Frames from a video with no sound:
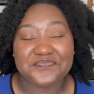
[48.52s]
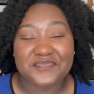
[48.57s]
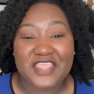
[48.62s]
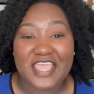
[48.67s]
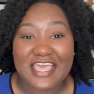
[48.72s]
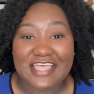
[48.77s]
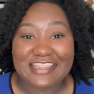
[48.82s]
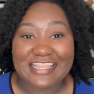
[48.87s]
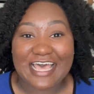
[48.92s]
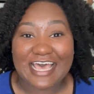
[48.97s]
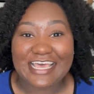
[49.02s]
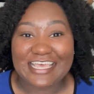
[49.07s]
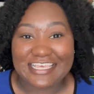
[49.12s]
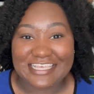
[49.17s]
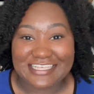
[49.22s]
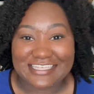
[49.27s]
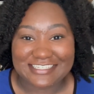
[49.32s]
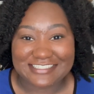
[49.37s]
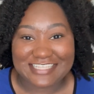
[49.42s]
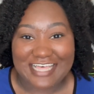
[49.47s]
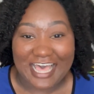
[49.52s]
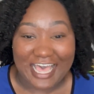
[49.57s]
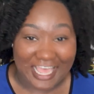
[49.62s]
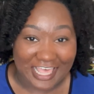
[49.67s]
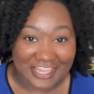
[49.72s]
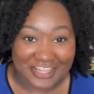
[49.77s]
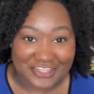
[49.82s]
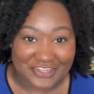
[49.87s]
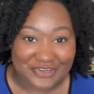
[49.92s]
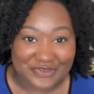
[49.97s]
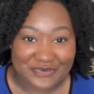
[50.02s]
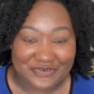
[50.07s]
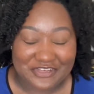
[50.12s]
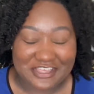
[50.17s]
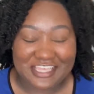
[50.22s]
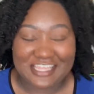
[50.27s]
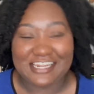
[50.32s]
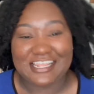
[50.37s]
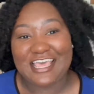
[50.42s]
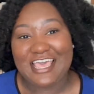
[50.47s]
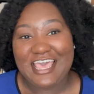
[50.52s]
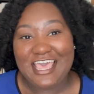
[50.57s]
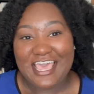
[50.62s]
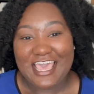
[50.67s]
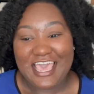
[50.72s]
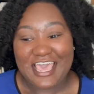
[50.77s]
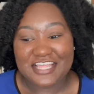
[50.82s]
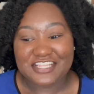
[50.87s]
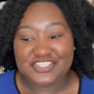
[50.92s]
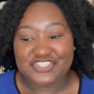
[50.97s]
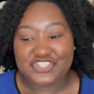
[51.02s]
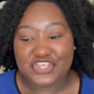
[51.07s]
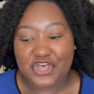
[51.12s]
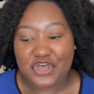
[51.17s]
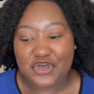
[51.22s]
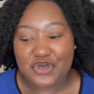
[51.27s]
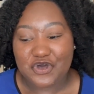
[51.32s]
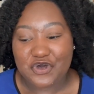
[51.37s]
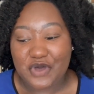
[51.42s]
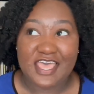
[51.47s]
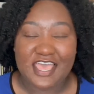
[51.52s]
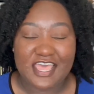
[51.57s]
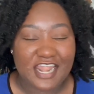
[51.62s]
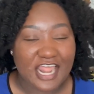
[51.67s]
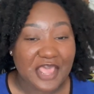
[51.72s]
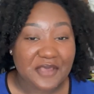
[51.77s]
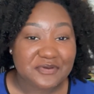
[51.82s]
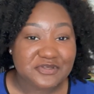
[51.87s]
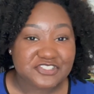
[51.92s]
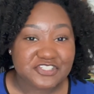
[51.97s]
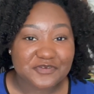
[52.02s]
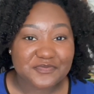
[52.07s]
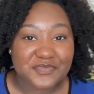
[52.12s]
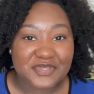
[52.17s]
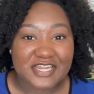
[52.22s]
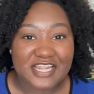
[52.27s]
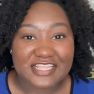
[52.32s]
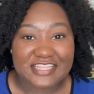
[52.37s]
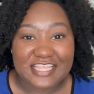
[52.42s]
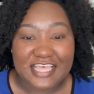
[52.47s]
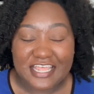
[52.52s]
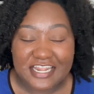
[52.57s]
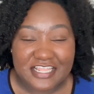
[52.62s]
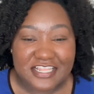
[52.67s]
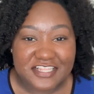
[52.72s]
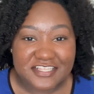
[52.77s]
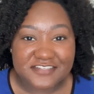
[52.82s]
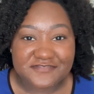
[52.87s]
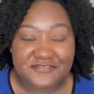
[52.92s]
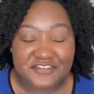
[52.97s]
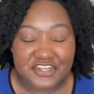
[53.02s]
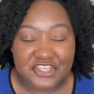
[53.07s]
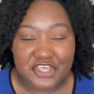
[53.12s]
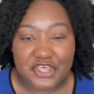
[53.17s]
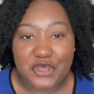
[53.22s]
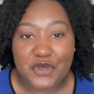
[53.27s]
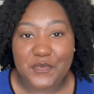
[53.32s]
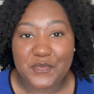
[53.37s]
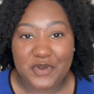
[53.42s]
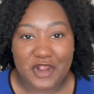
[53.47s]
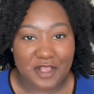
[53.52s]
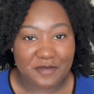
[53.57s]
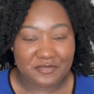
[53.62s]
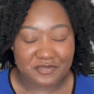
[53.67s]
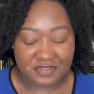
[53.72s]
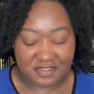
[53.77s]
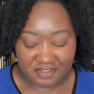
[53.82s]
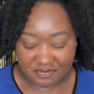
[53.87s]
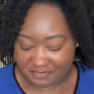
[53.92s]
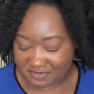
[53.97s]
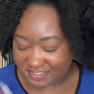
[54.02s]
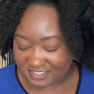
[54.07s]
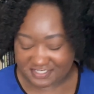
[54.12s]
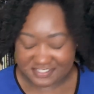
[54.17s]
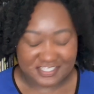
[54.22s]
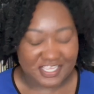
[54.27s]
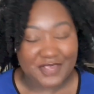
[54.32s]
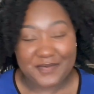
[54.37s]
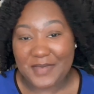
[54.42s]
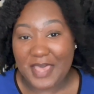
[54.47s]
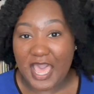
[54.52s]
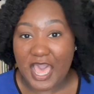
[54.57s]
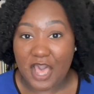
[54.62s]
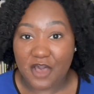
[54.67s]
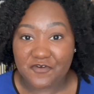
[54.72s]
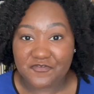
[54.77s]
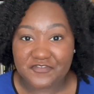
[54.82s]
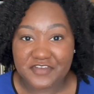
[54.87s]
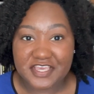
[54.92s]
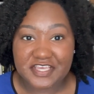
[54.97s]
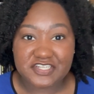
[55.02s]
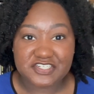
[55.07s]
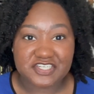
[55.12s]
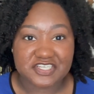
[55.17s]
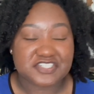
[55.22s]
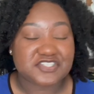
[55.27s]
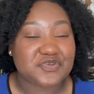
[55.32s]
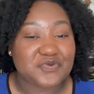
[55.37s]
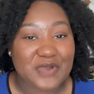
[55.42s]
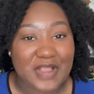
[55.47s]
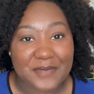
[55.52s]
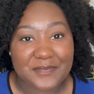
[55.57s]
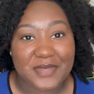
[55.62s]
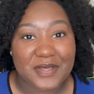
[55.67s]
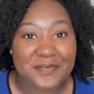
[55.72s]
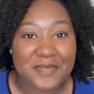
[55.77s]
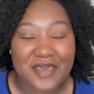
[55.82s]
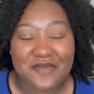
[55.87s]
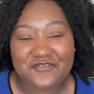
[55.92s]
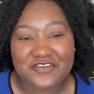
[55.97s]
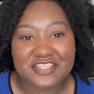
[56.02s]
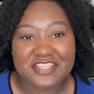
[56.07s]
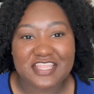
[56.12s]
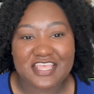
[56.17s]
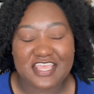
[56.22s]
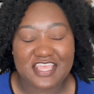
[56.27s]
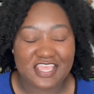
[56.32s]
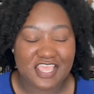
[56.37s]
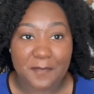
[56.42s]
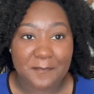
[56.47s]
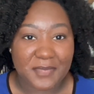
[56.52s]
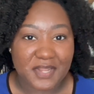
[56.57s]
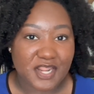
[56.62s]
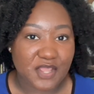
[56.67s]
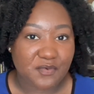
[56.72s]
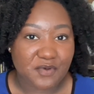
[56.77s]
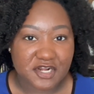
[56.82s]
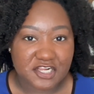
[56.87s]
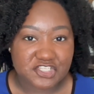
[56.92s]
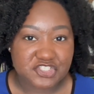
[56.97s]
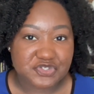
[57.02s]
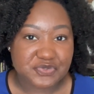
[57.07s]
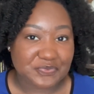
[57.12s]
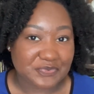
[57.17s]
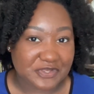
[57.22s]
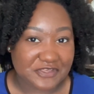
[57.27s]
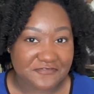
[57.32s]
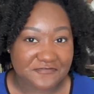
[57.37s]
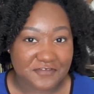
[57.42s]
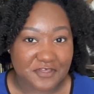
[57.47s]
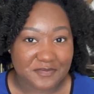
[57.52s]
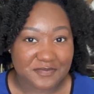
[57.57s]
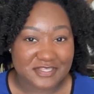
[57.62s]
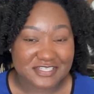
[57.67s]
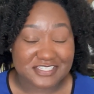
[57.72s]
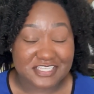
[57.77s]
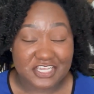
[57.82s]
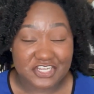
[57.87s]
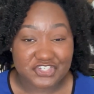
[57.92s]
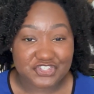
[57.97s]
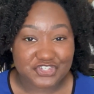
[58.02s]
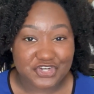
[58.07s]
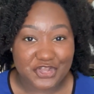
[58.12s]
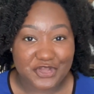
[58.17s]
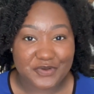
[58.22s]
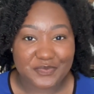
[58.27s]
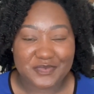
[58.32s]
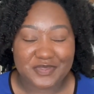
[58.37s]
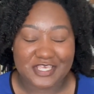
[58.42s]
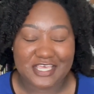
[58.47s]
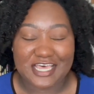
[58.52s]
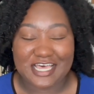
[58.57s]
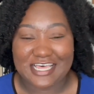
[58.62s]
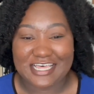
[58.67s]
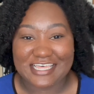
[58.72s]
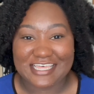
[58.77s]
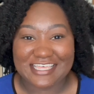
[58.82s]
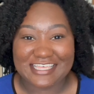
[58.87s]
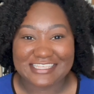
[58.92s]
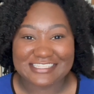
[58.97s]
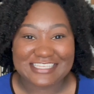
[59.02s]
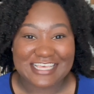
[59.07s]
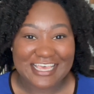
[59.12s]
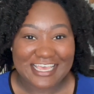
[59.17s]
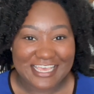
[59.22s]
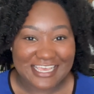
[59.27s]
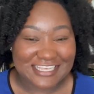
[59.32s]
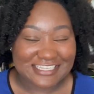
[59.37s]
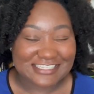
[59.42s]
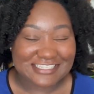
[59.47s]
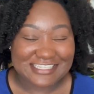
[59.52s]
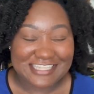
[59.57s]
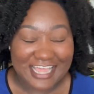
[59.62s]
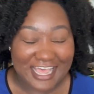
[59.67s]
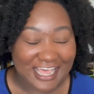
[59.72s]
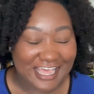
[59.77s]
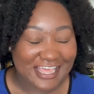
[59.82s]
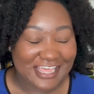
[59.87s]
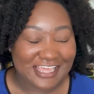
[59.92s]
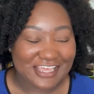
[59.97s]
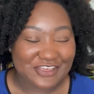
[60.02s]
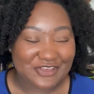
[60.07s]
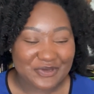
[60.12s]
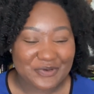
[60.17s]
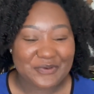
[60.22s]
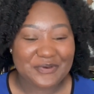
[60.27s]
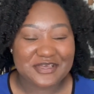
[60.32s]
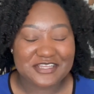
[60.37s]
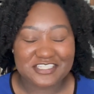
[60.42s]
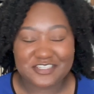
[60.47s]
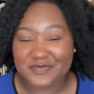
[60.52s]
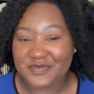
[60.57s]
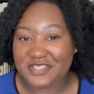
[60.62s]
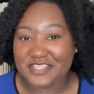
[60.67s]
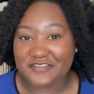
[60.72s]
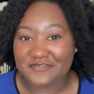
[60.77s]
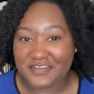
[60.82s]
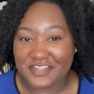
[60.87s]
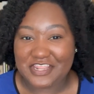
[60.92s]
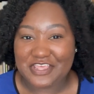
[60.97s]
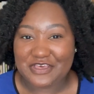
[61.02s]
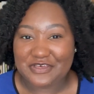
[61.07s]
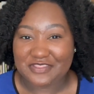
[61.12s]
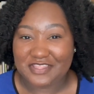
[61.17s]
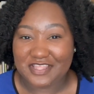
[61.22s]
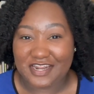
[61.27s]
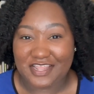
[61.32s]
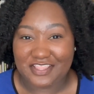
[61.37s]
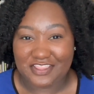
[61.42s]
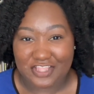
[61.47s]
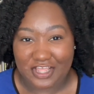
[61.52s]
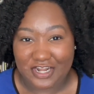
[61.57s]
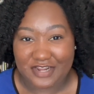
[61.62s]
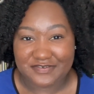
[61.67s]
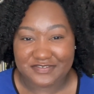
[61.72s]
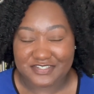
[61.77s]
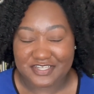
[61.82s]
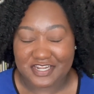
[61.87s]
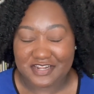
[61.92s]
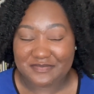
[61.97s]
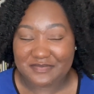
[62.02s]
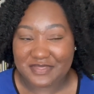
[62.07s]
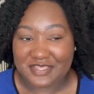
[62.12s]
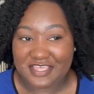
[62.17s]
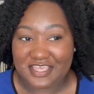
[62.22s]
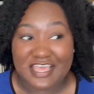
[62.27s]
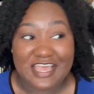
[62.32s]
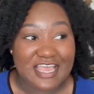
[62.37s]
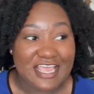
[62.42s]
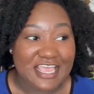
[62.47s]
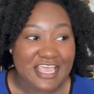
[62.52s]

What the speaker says: And that is Island Queen. And so I will jump in at the end of this video, probably with the same outfit just to wrap up everything. But I wanted to refilm this intro because it's not going to be the video that I thought it was gonna be.